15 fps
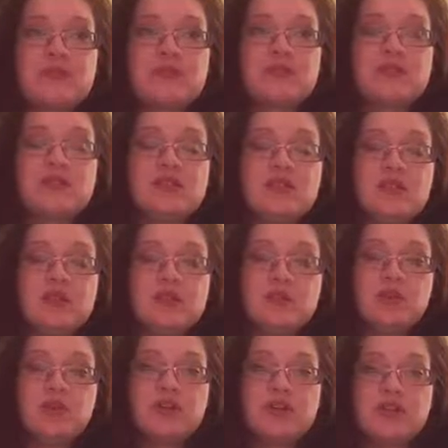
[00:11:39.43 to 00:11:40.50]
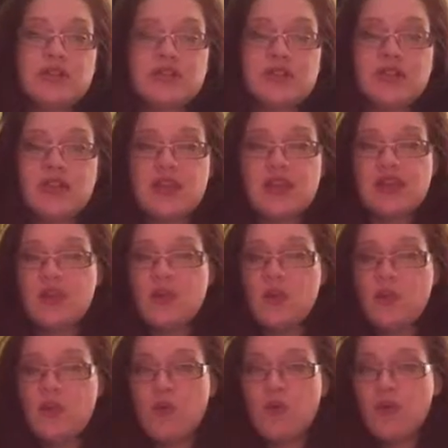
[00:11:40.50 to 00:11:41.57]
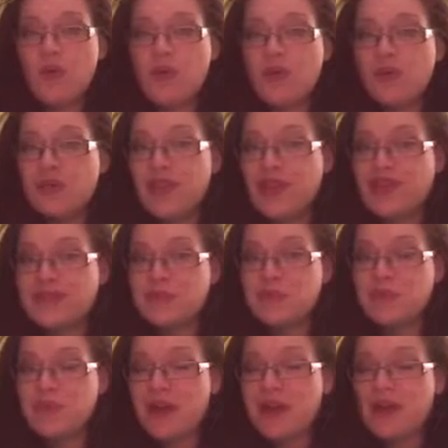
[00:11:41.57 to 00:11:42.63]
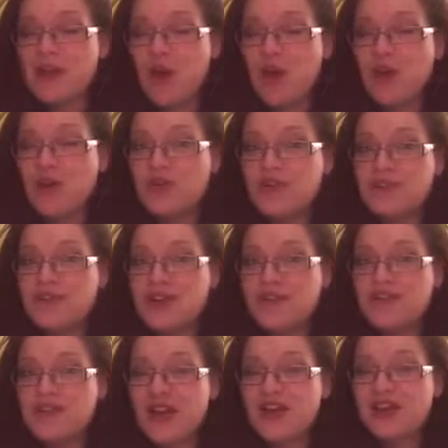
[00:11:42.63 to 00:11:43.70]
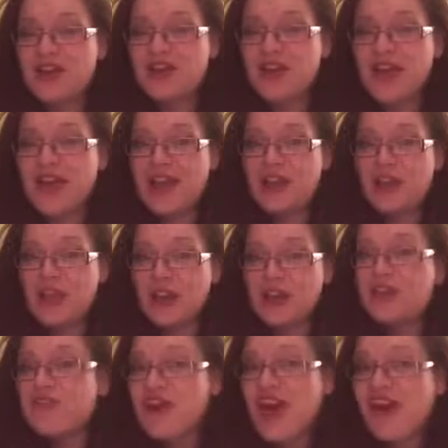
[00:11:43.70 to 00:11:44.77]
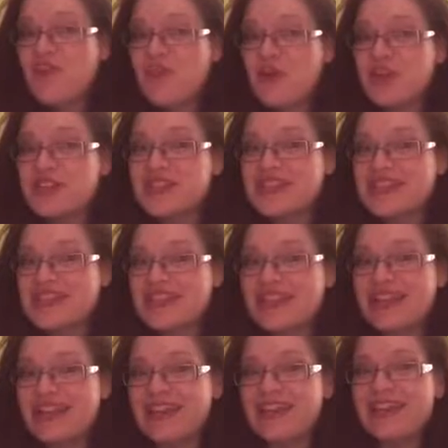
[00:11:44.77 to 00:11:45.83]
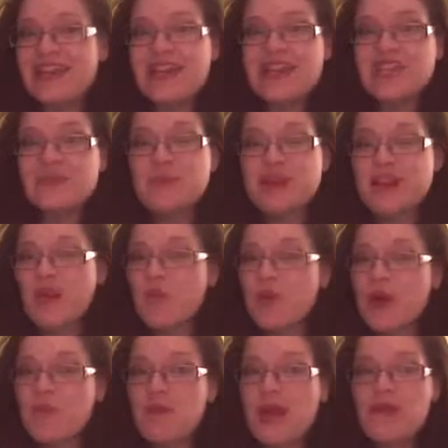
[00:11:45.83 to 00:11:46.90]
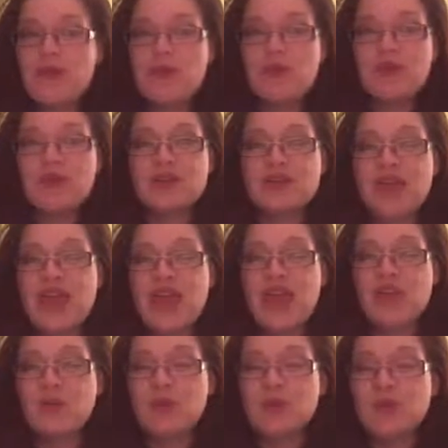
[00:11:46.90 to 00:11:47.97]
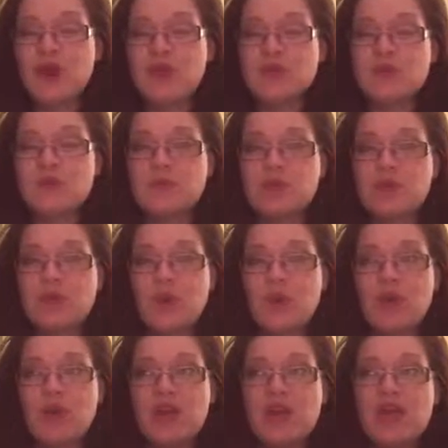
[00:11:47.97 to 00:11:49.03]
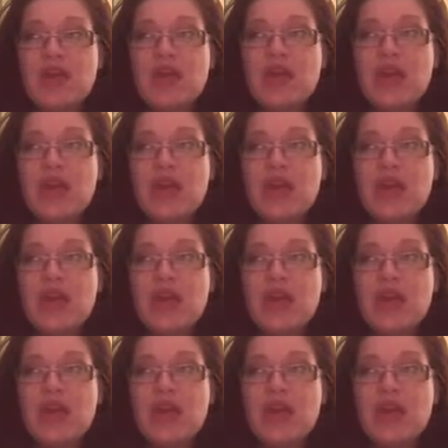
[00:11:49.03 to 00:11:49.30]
6 books in a sitting, or like some of my hauls that I've gotten online, 35 books in a sitting, depending on where I'm buying the books and what the cost of the books are. But